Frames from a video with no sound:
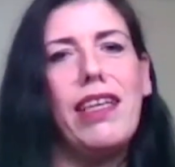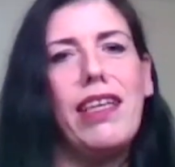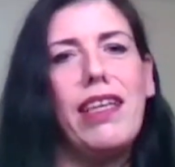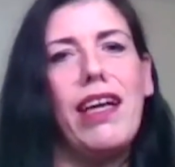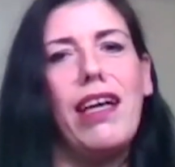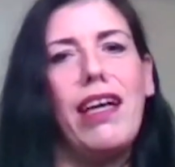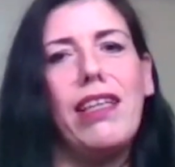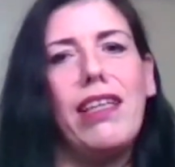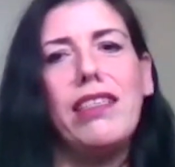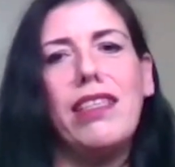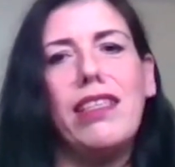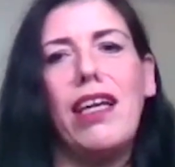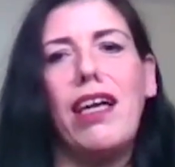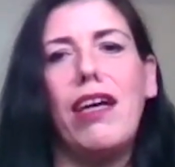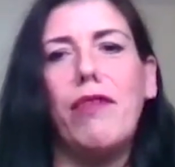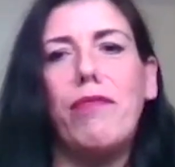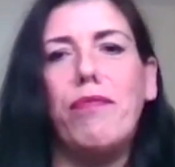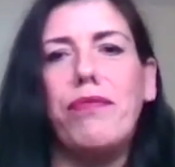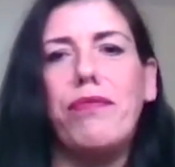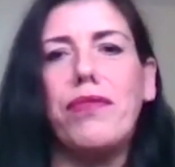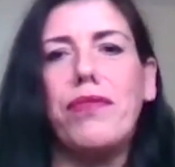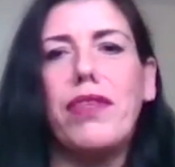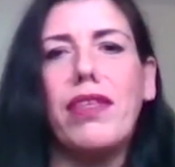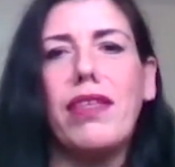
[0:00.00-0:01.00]
and
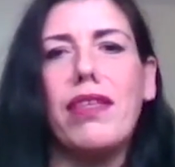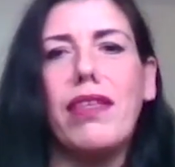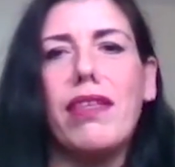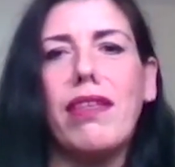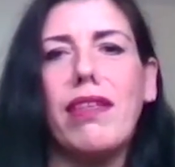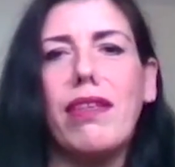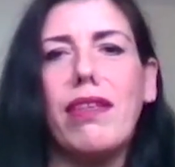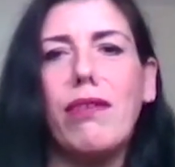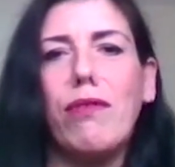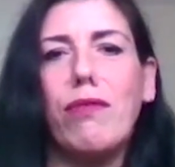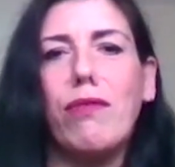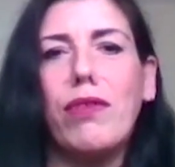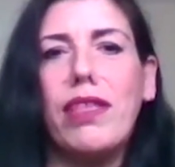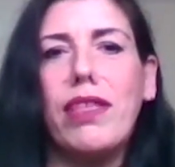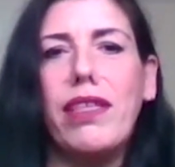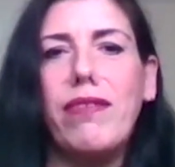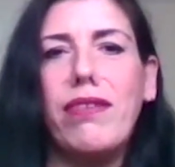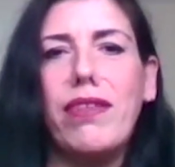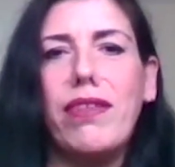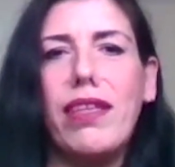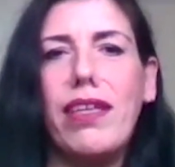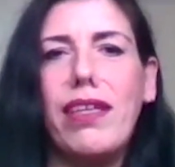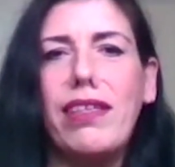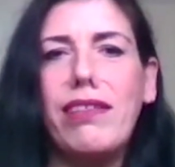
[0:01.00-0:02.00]
um, we'll leave
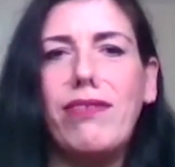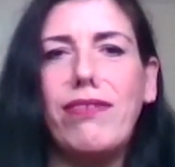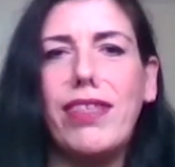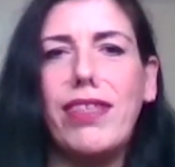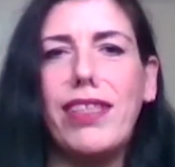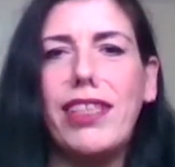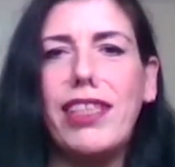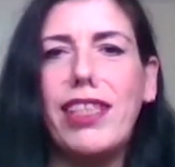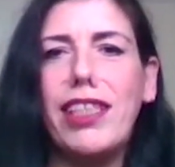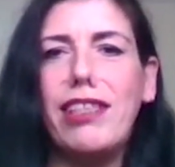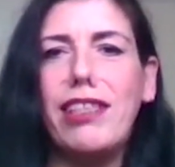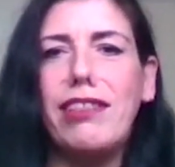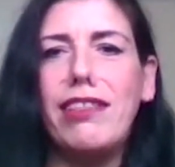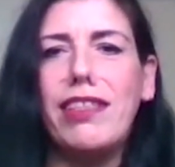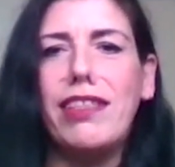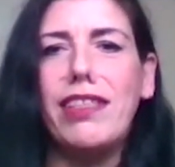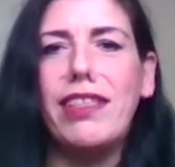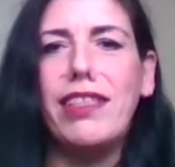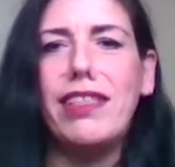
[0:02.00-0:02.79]
it there. Thank you. Yeah.